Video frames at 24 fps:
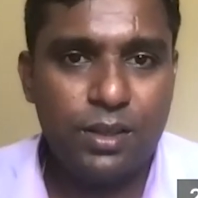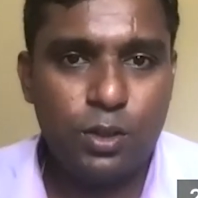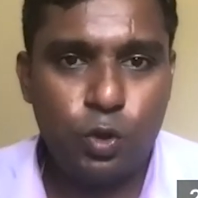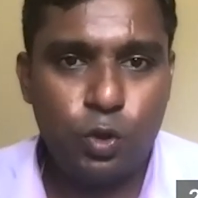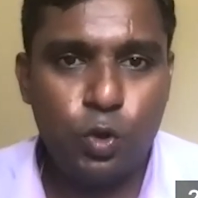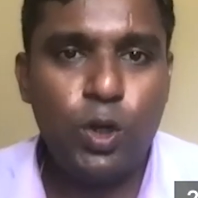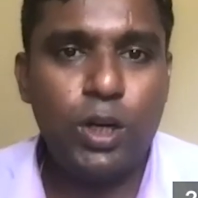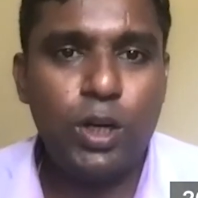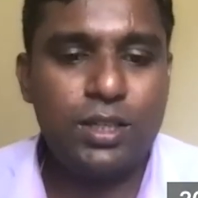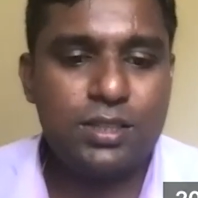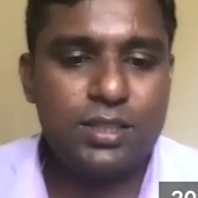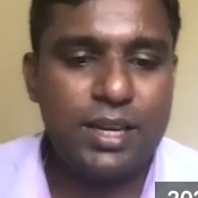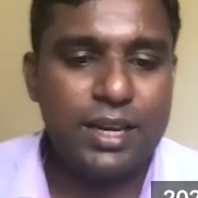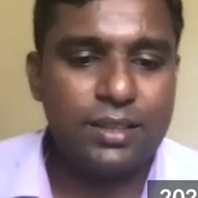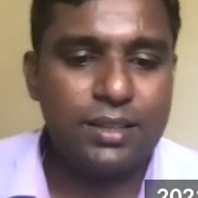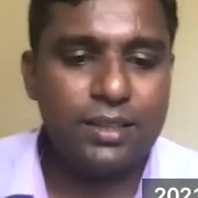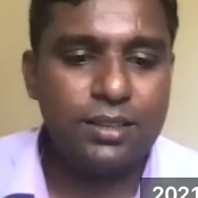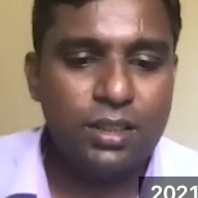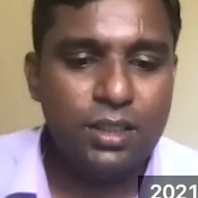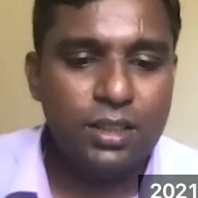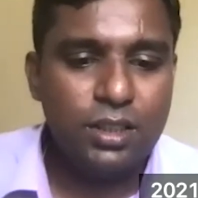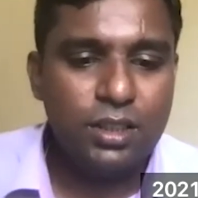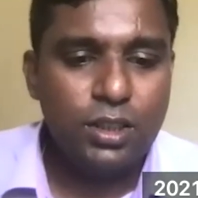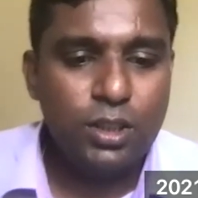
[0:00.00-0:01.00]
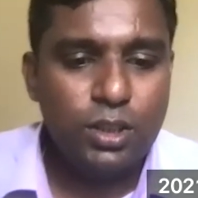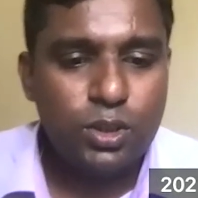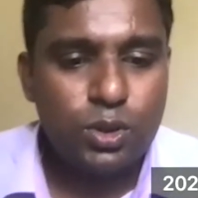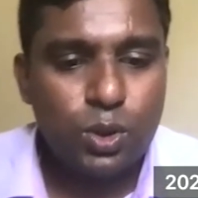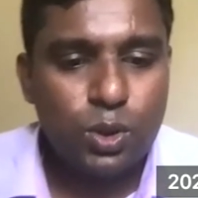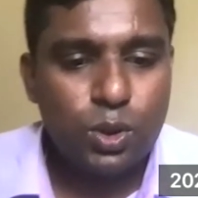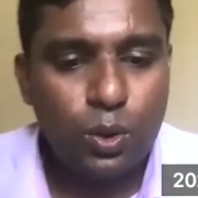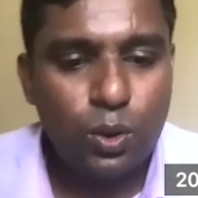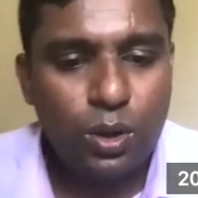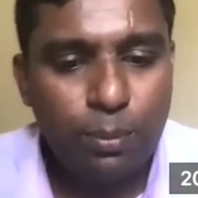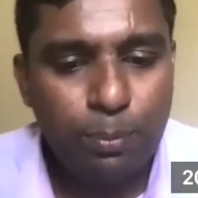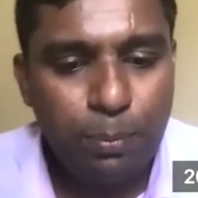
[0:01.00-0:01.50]
Do you understand?
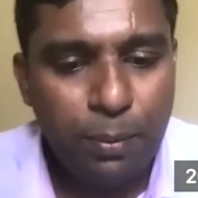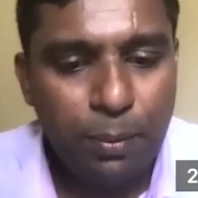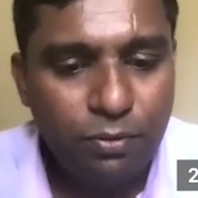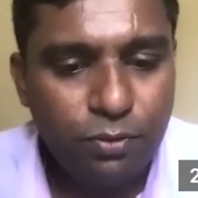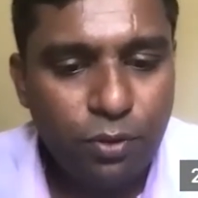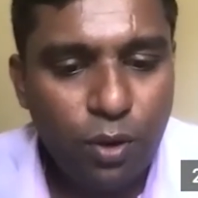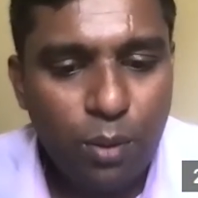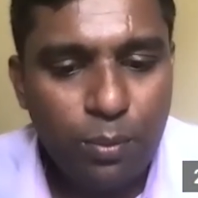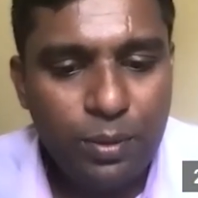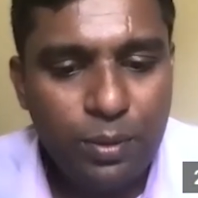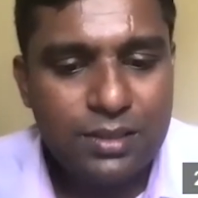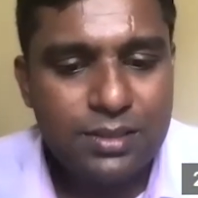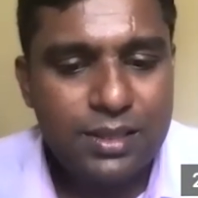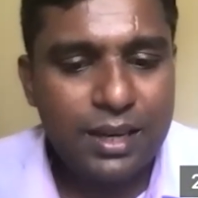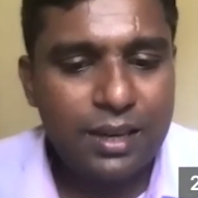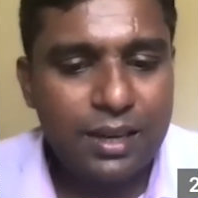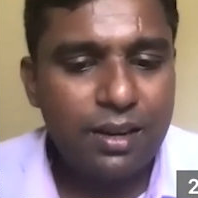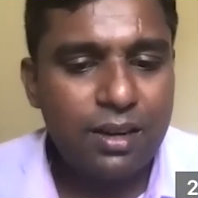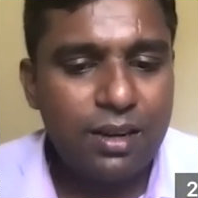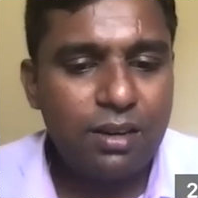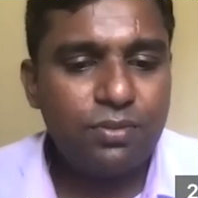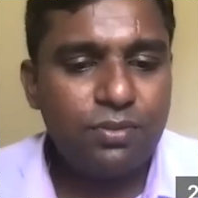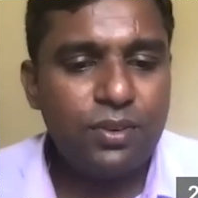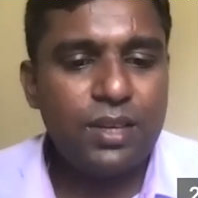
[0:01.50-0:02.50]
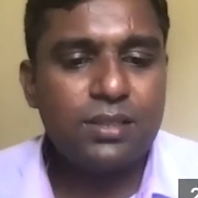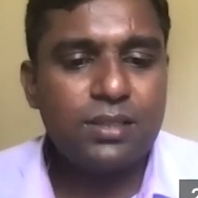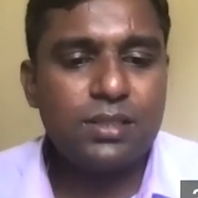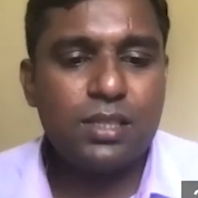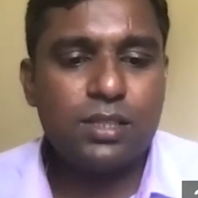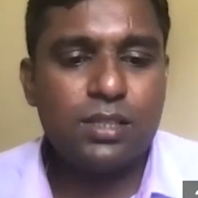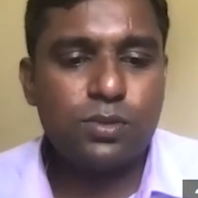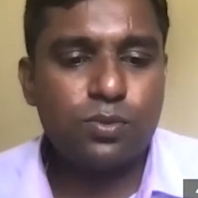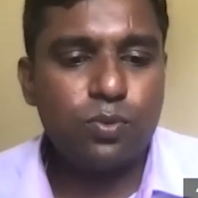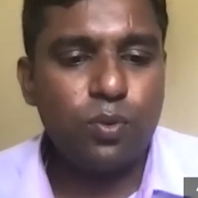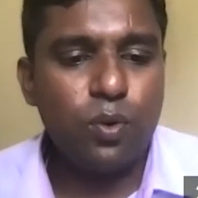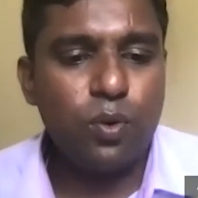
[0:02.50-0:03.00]
So performance security phase,
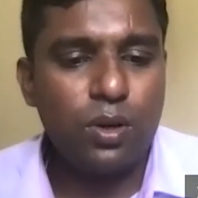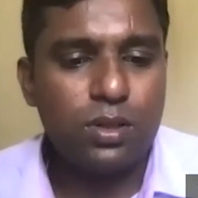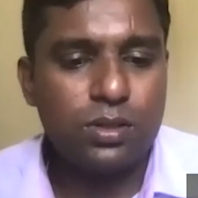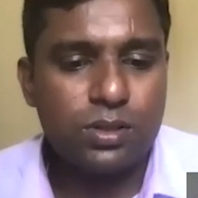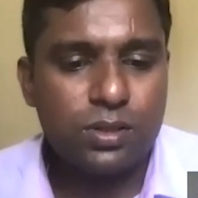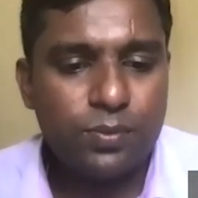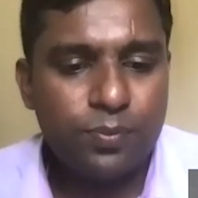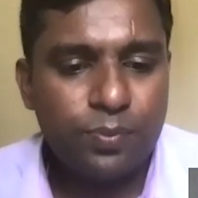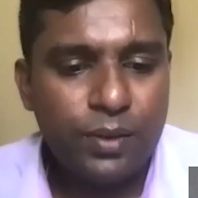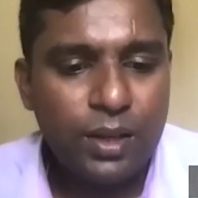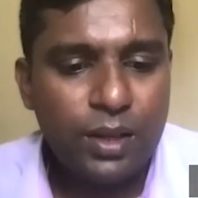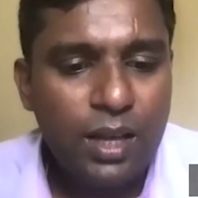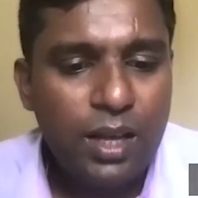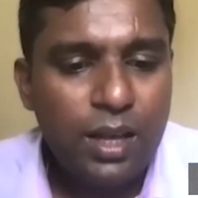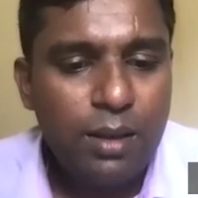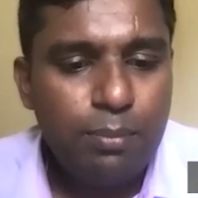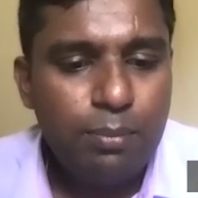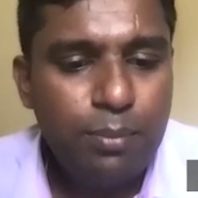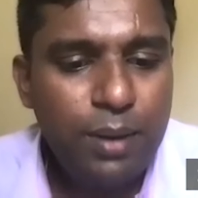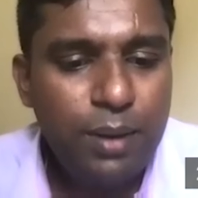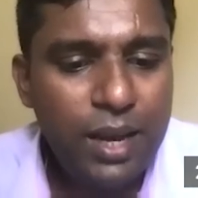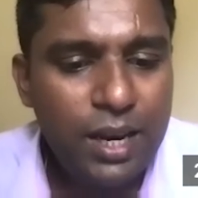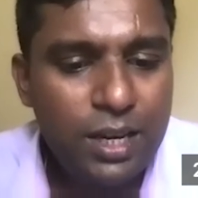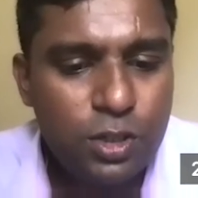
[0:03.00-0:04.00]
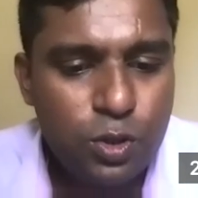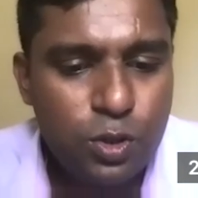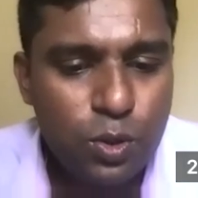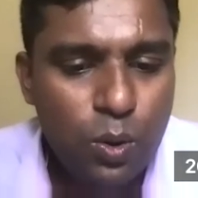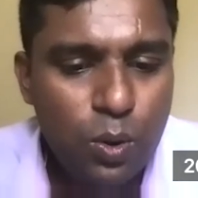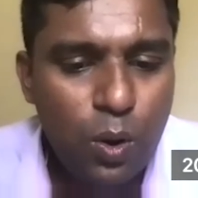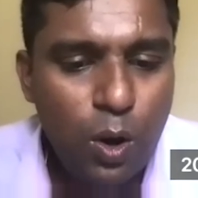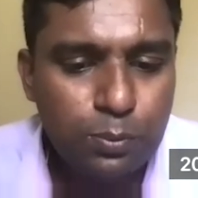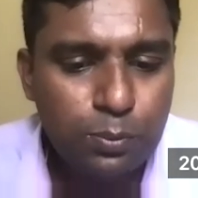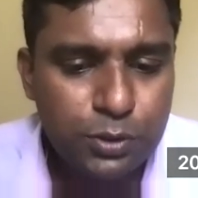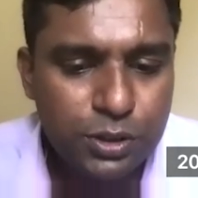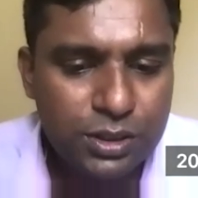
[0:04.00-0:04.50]
it's false. May
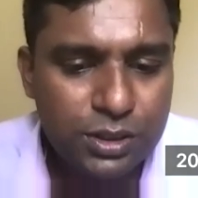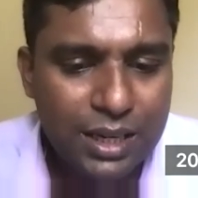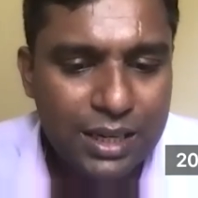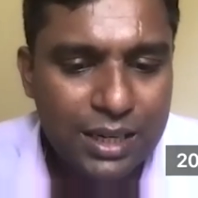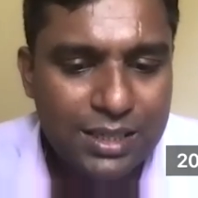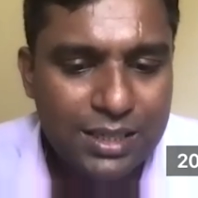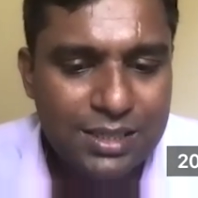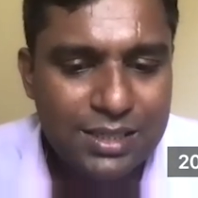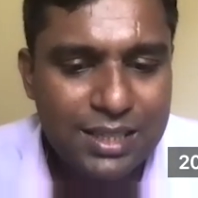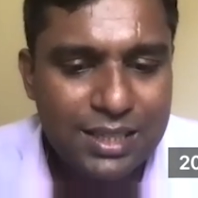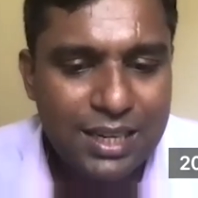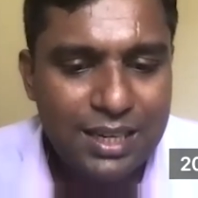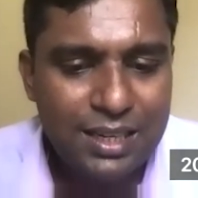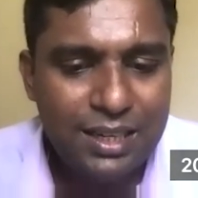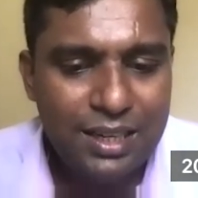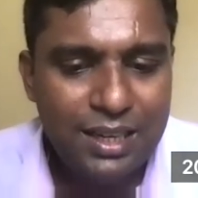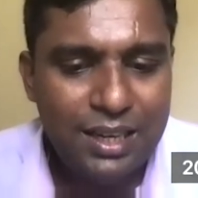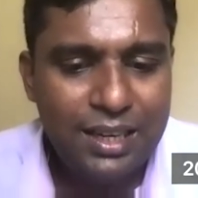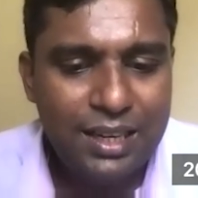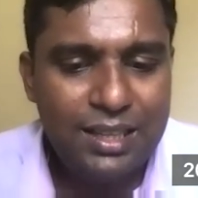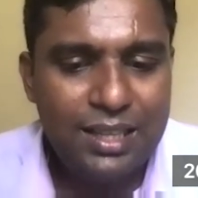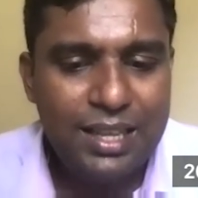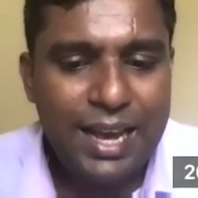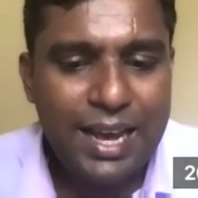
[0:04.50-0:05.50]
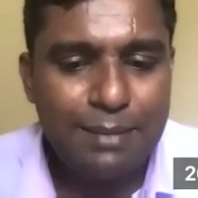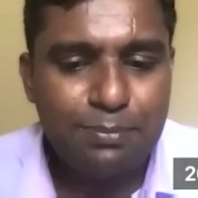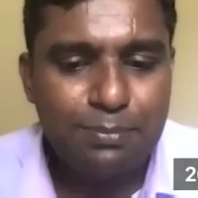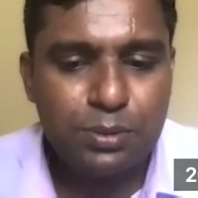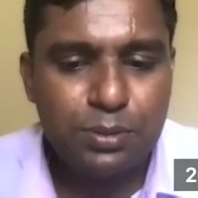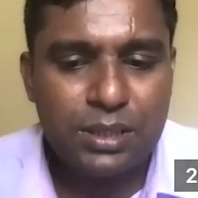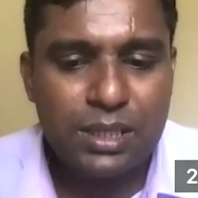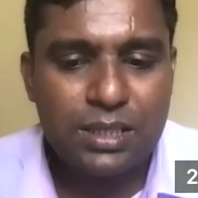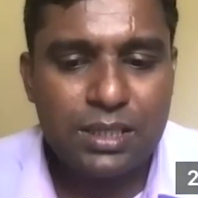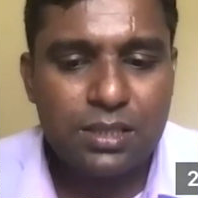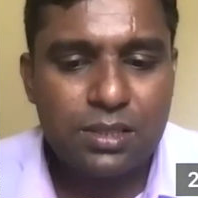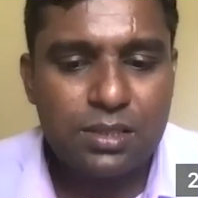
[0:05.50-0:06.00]
show obstruction in the
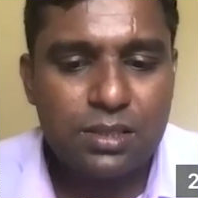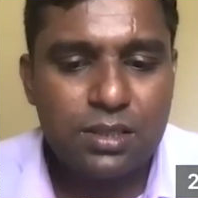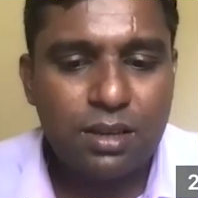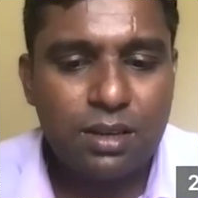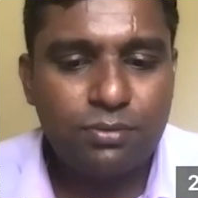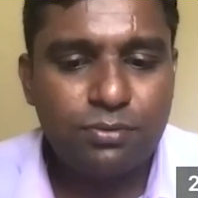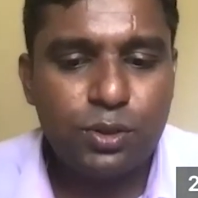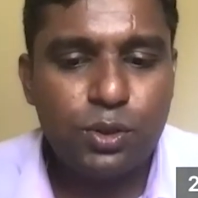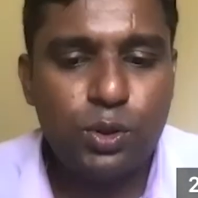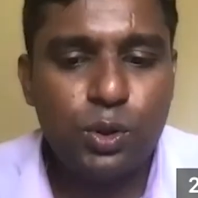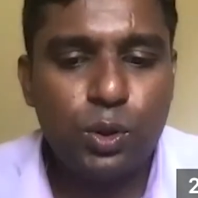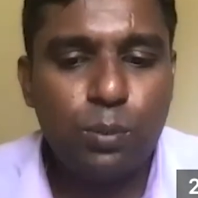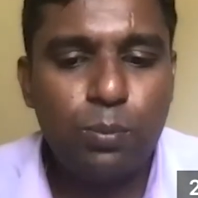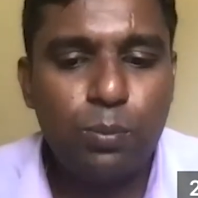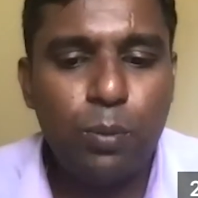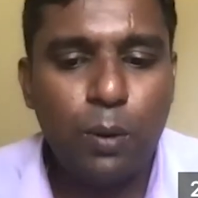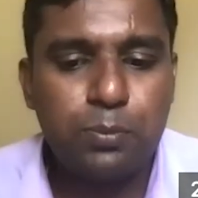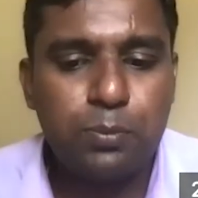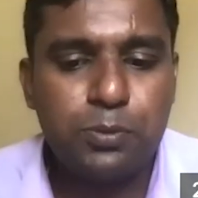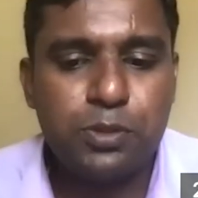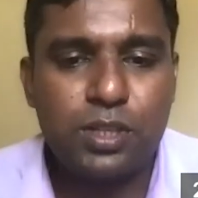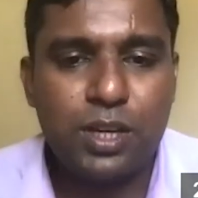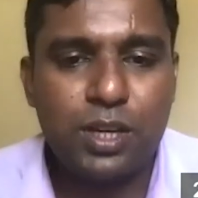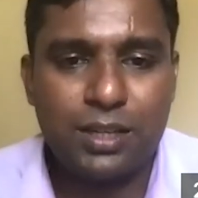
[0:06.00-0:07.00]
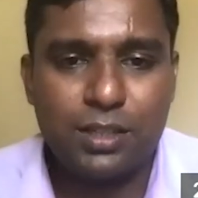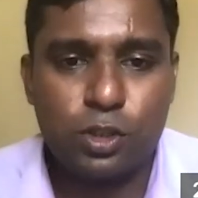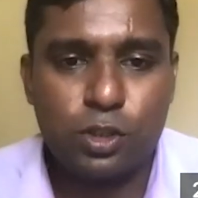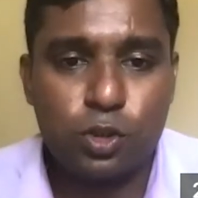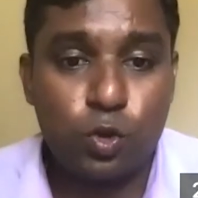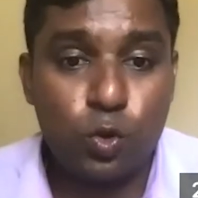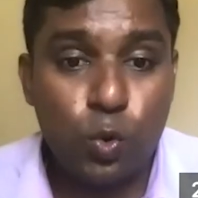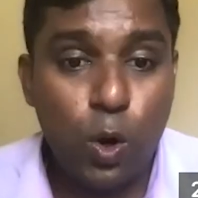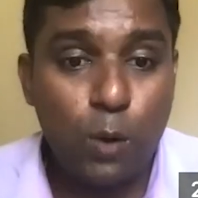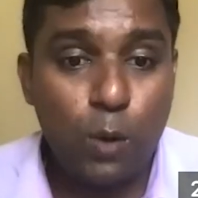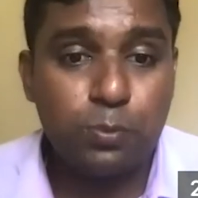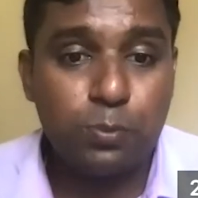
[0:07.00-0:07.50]
absence of tube obstruction,
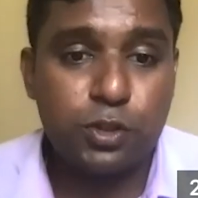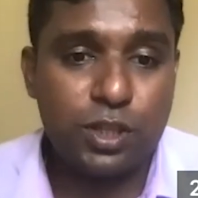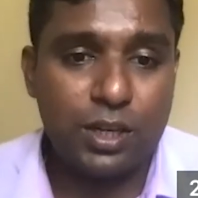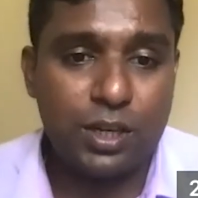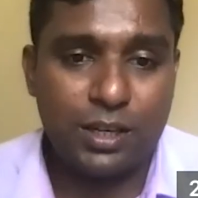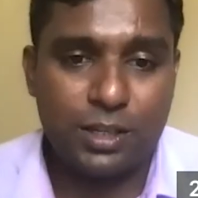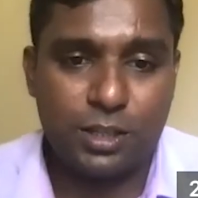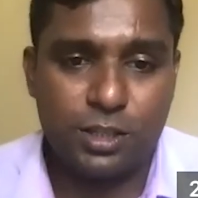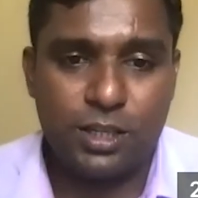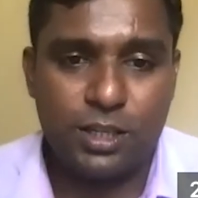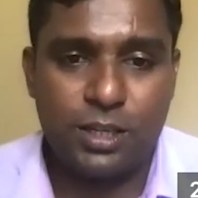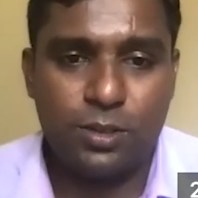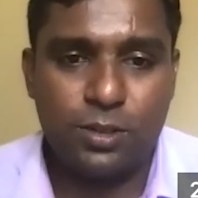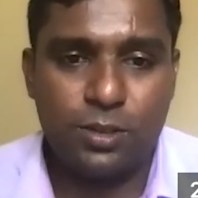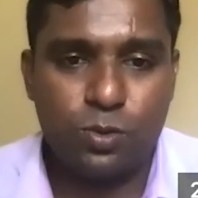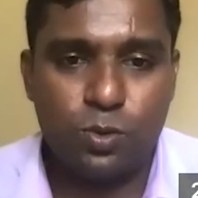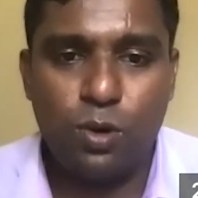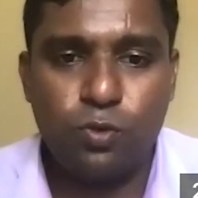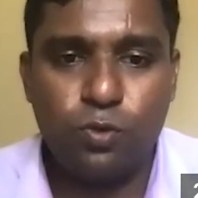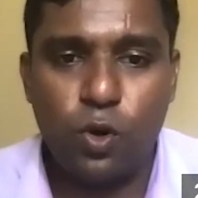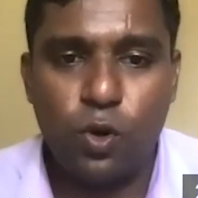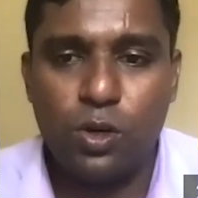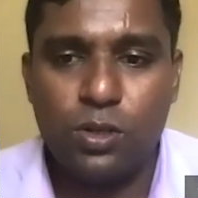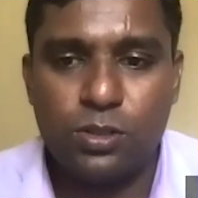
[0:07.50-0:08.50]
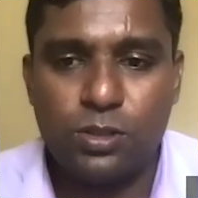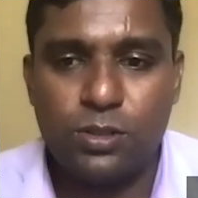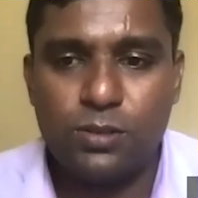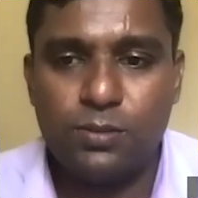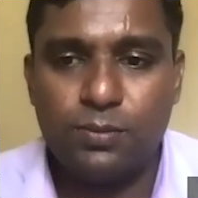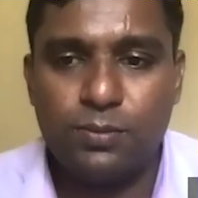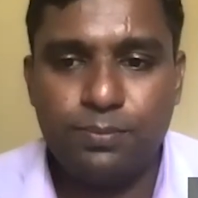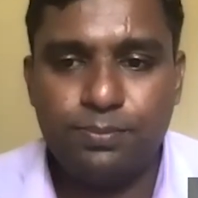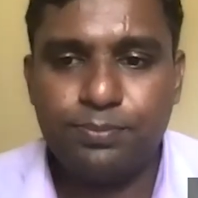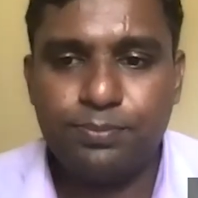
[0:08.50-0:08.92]
true obstruction, true or false?